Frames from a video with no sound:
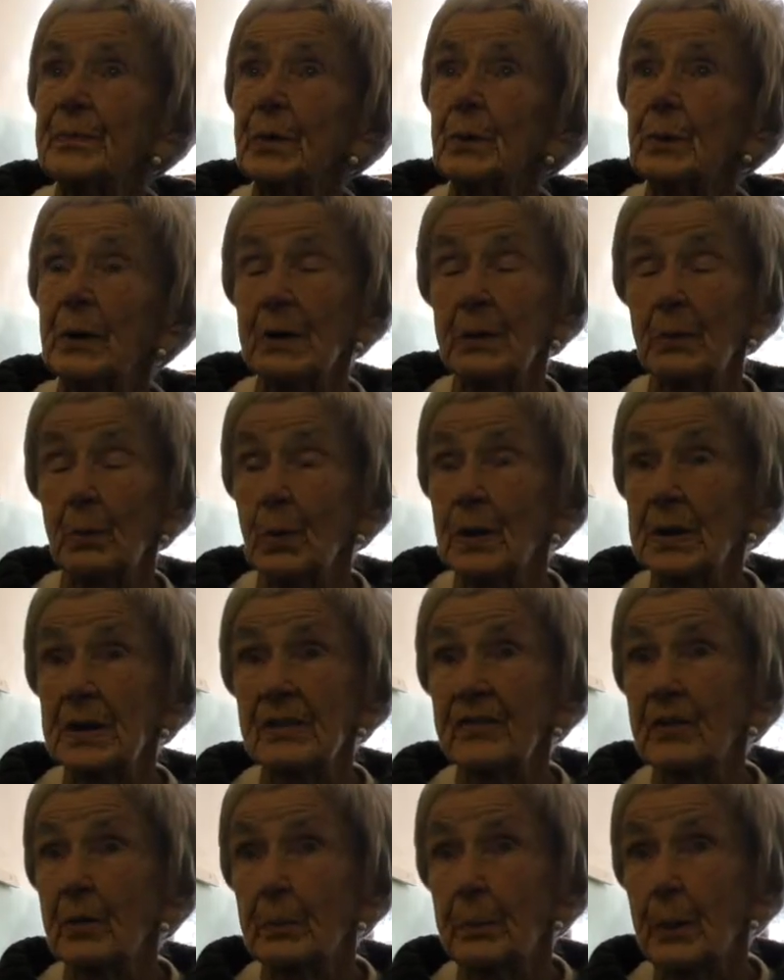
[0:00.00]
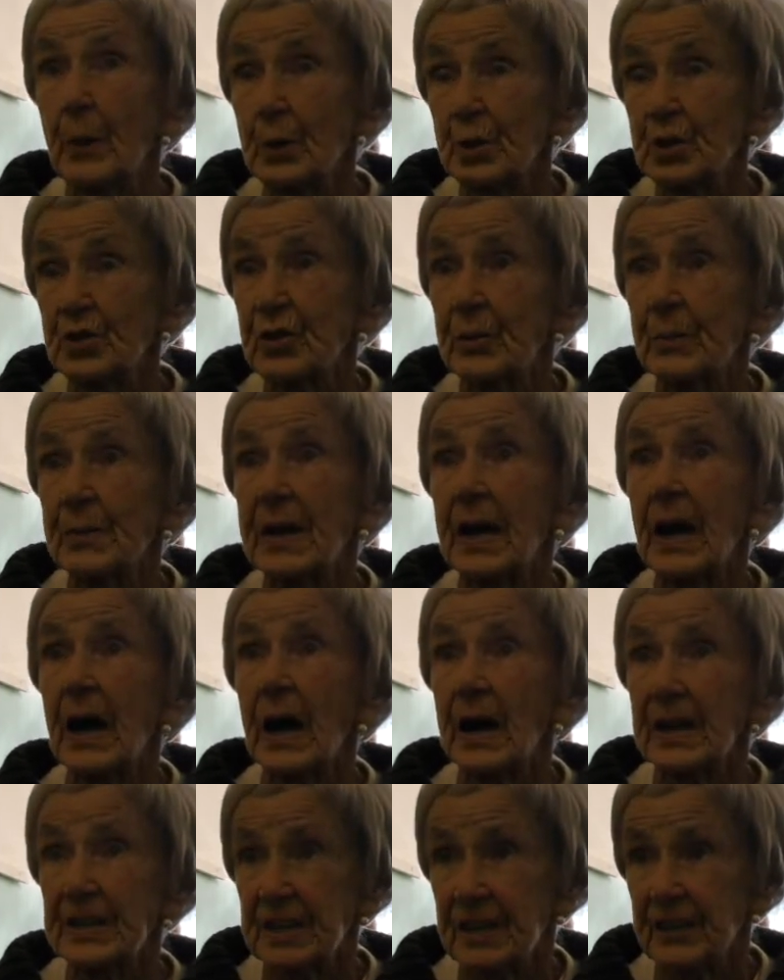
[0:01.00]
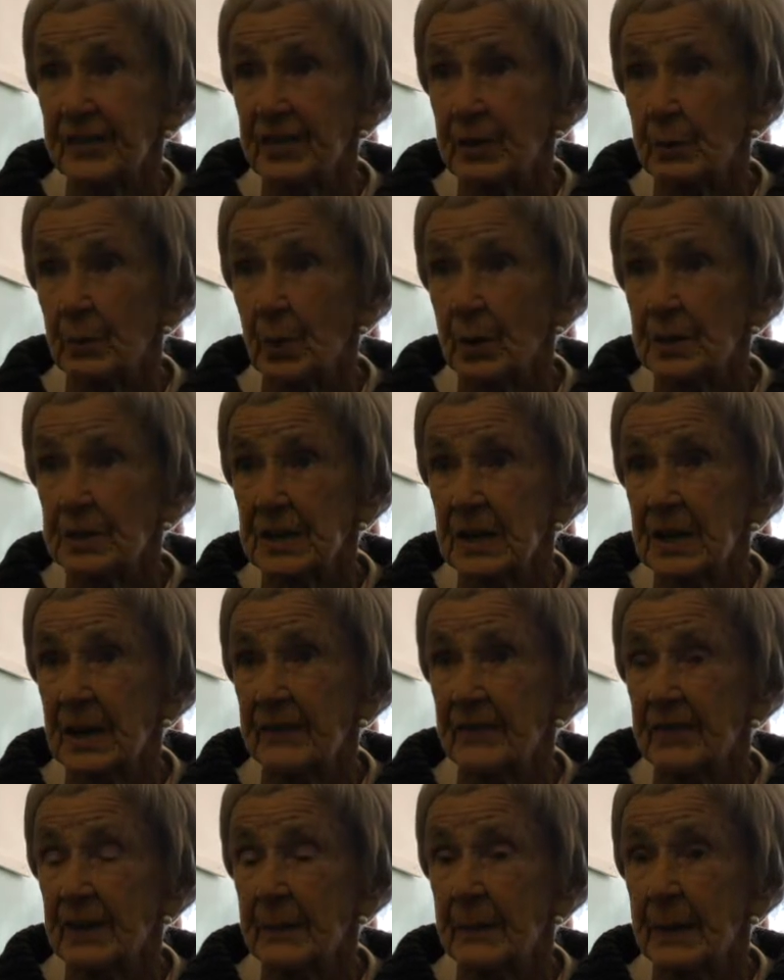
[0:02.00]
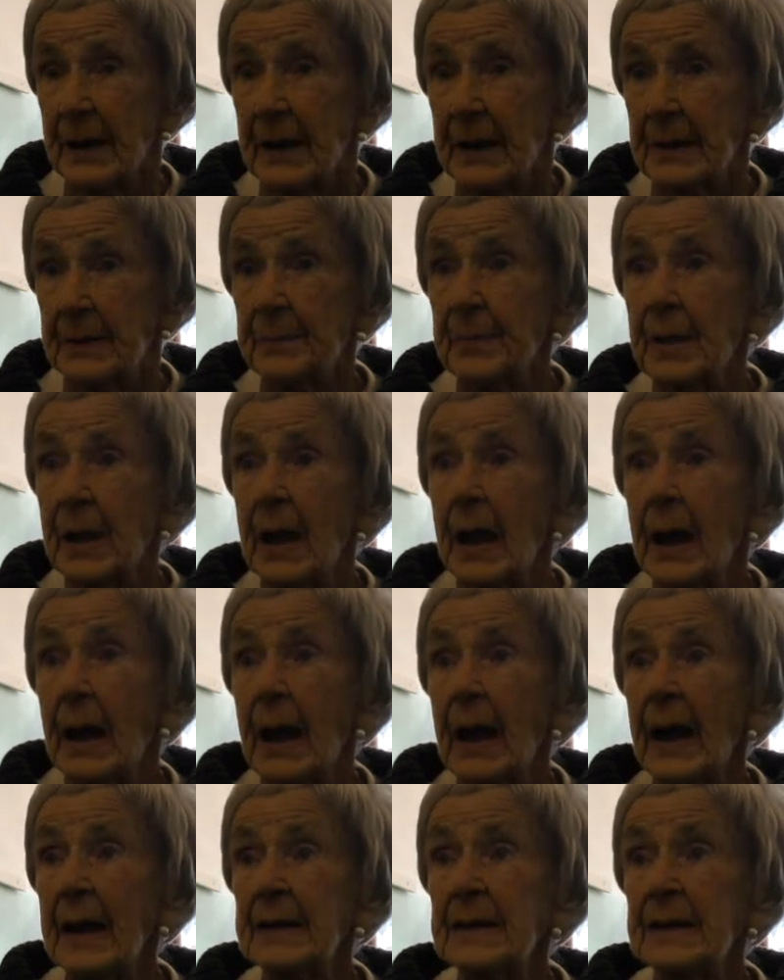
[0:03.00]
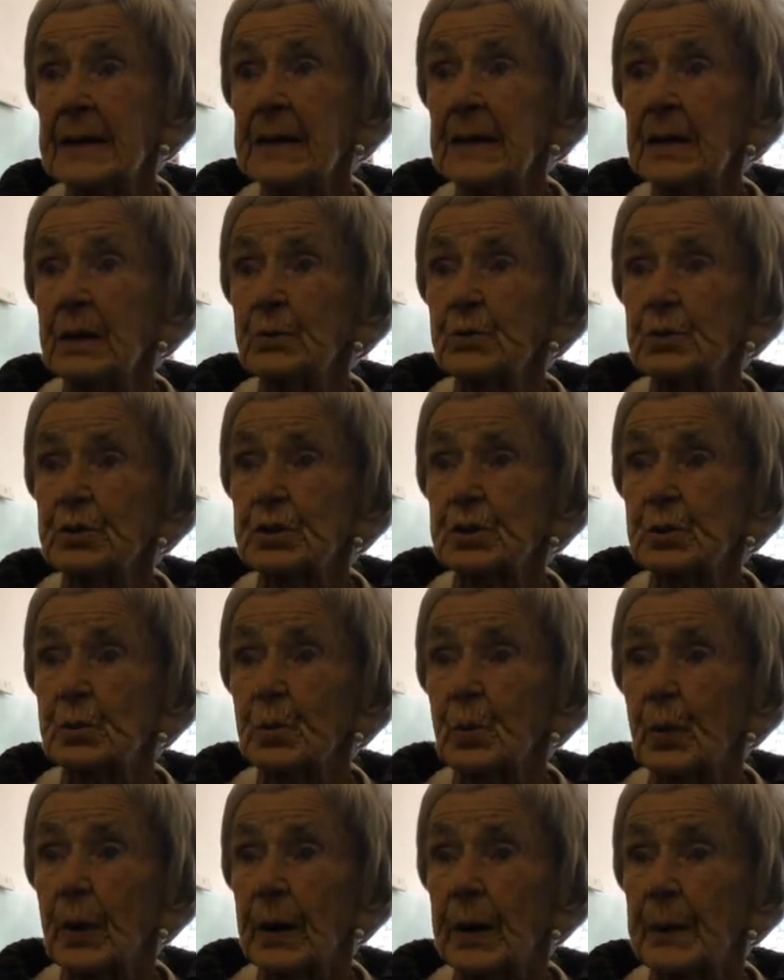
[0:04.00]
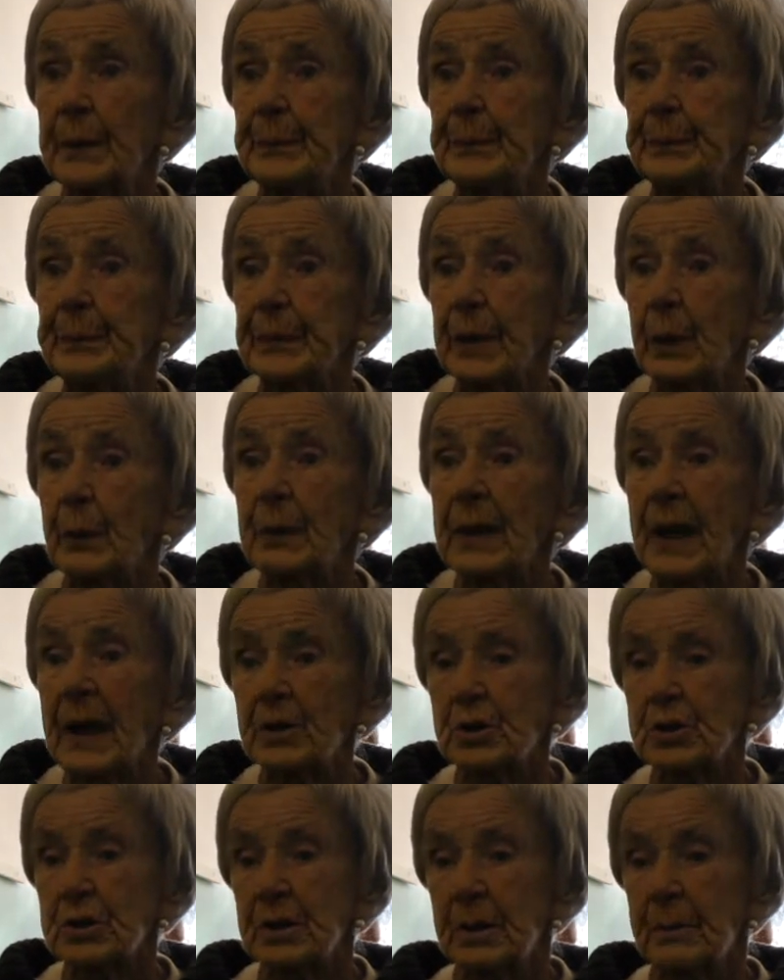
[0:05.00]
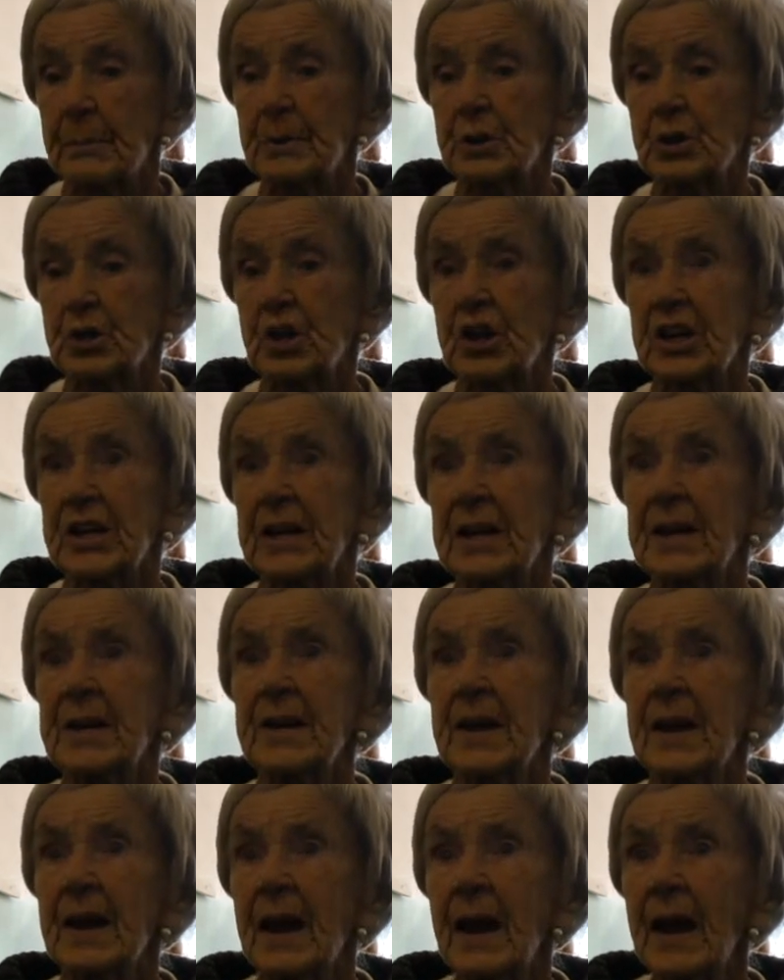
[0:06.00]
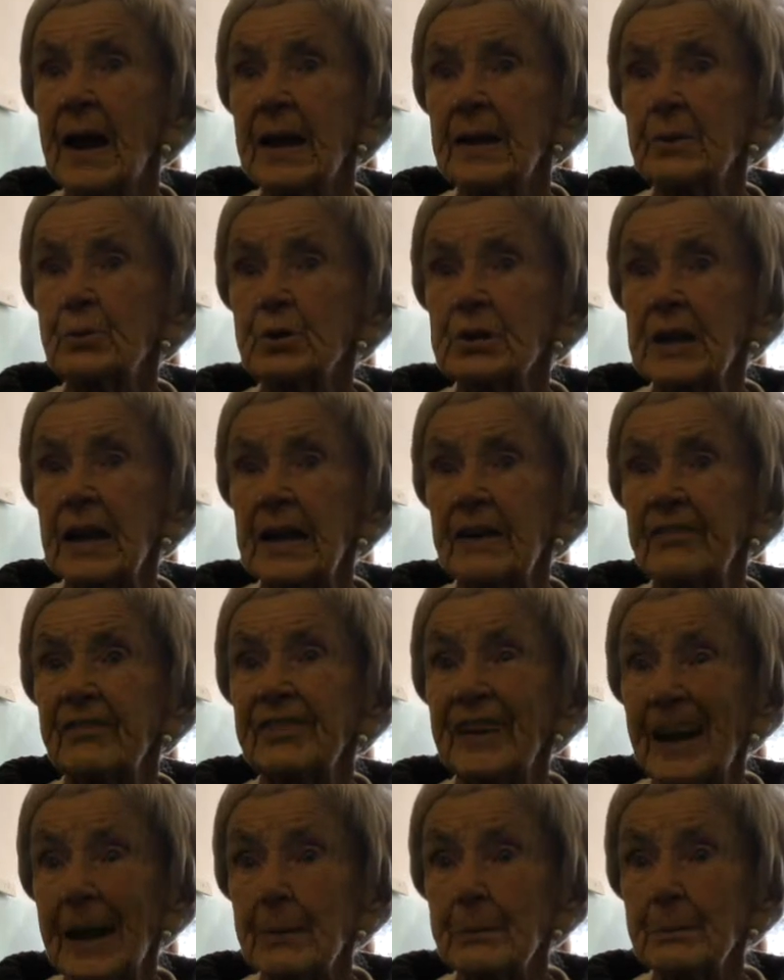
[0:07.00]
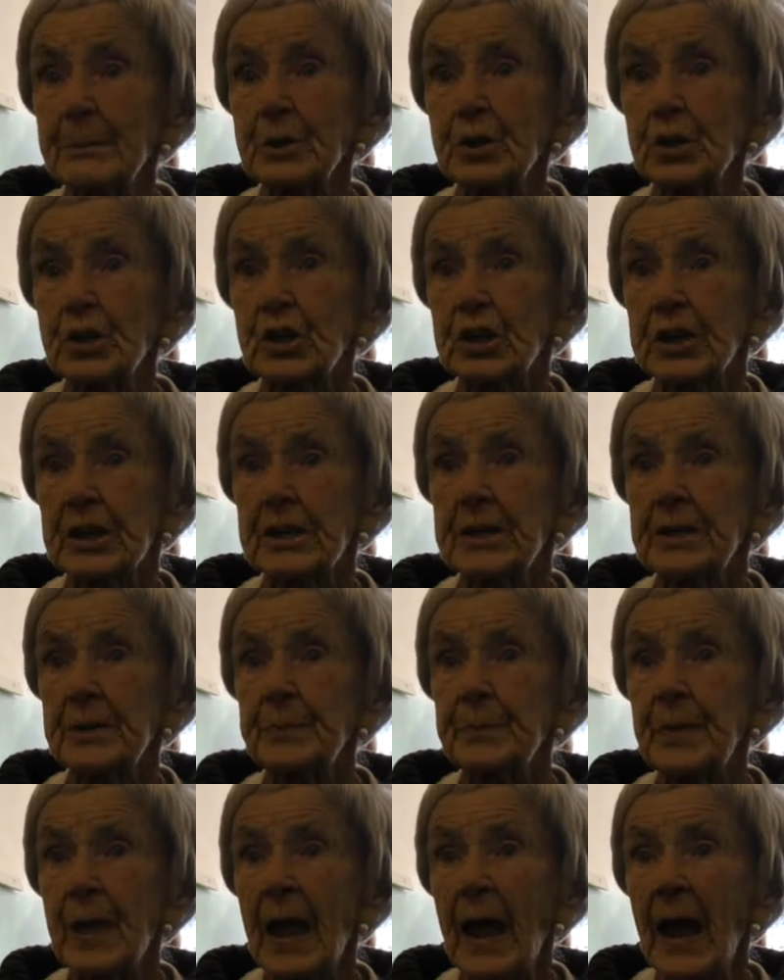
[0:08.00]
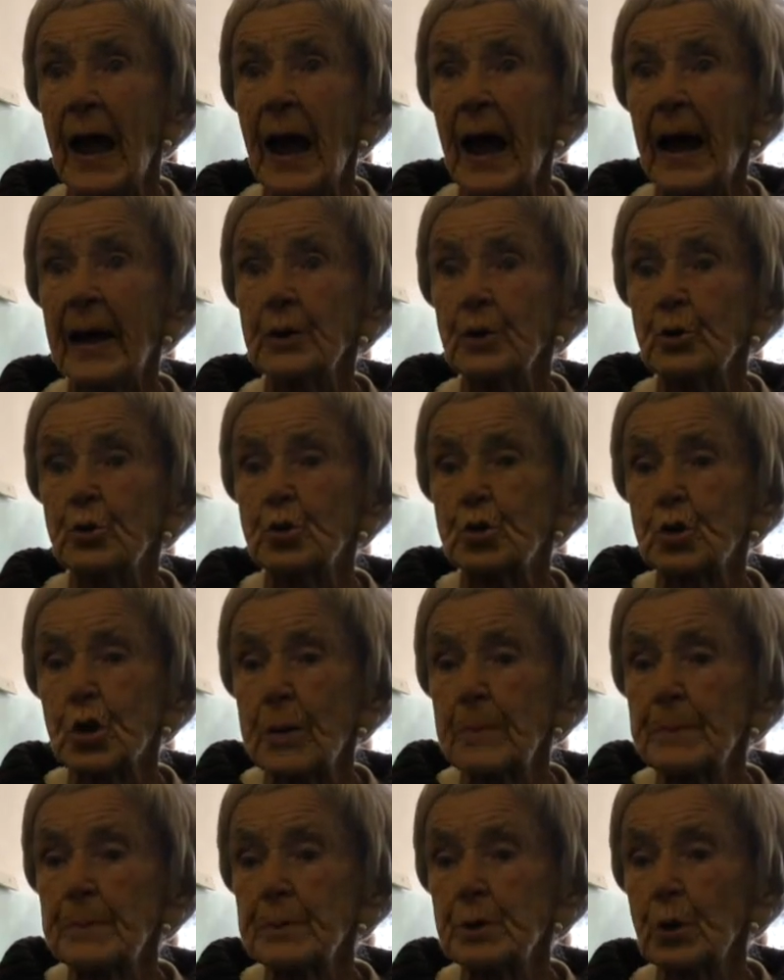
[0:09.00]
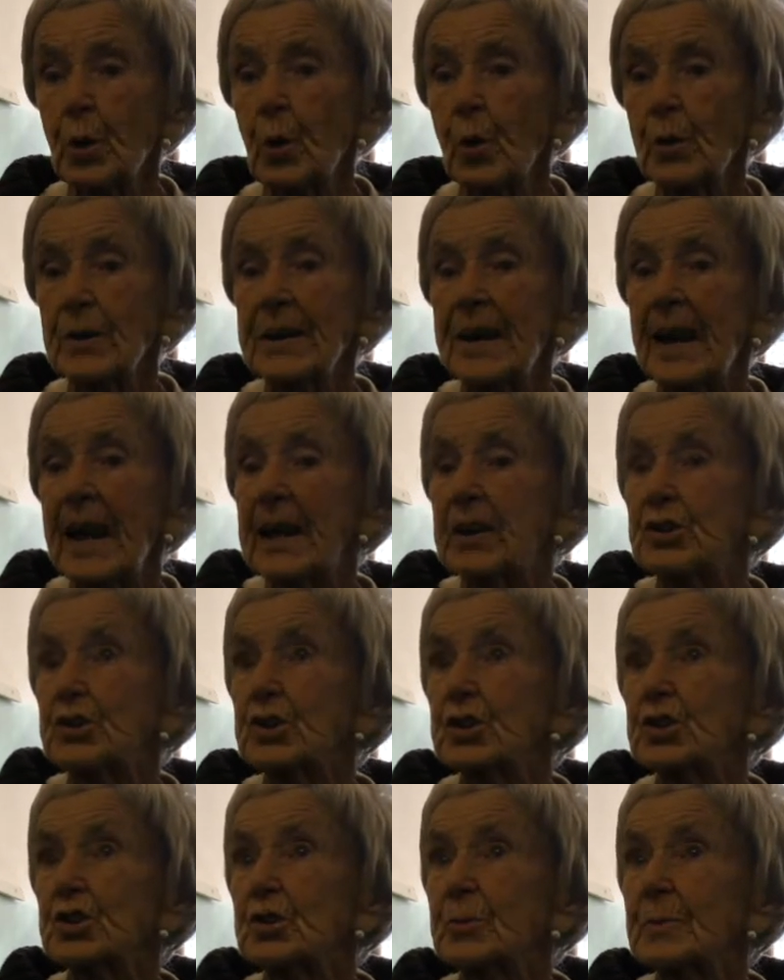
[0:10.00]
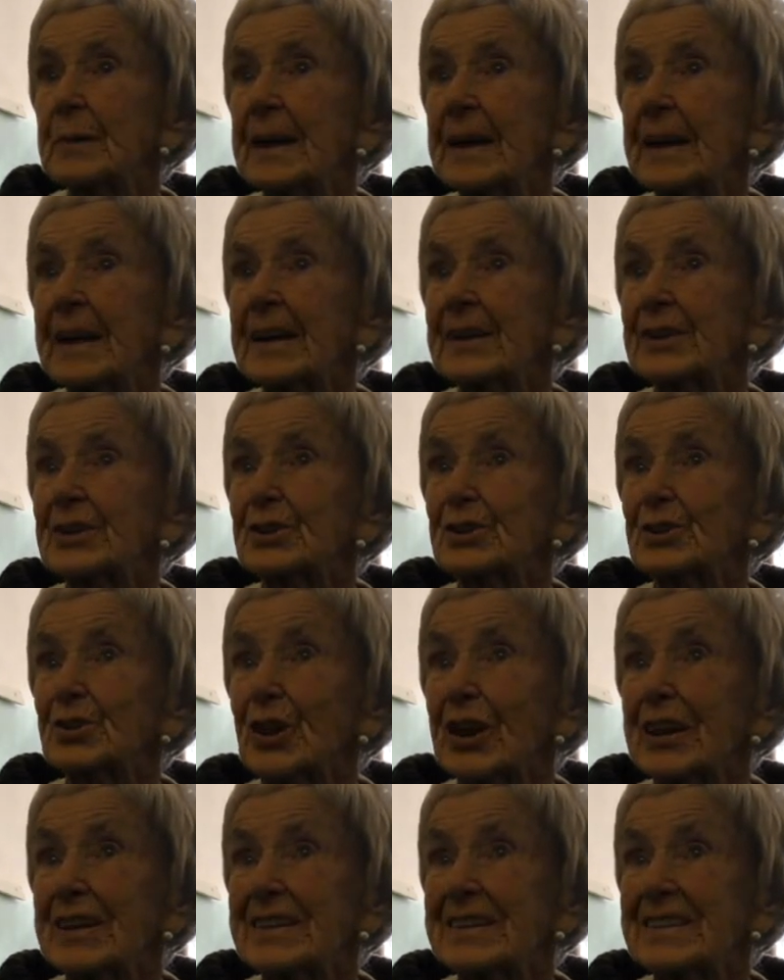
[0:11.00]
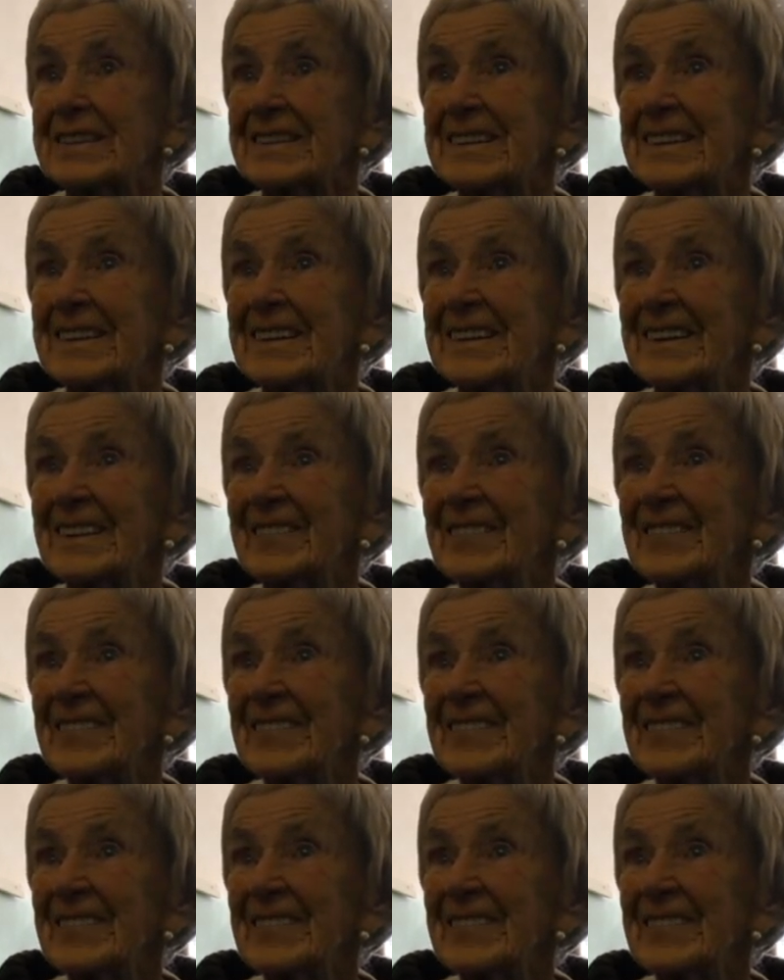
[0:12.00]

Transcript: We had a wonderful boss from Cardiff, he was a lovely man. And he used to, we had a machine, it was like a flat machine, and you trimmed all the edges to make it straight, see?